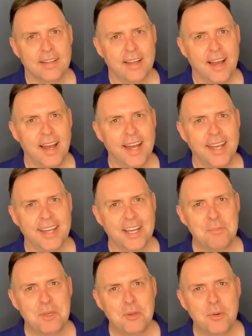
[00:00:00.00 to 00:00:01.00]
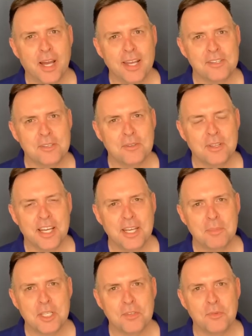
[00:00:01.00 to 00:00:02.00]
Hi, I'm Hugh Heisel.
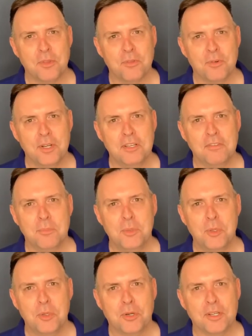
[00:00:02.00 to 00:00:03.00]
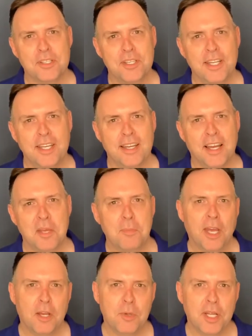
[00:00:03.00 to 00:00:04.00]
I am 6'3" from New York City.
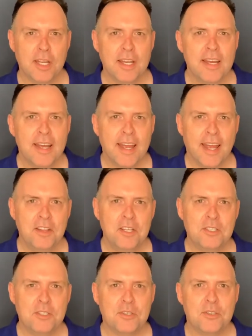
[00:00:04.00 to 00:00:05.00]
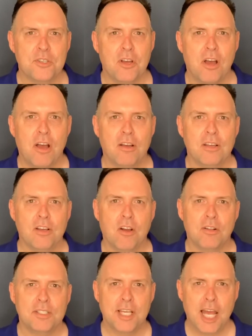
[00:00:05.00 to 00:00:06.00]
I'm Equity. And this is a song
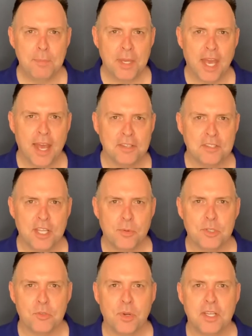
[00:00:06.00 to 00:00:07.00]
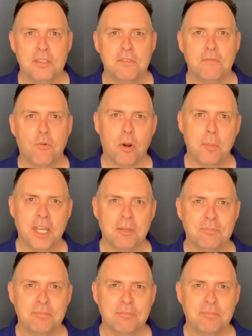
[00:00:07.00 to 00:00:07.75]
called Typecast that was written for me.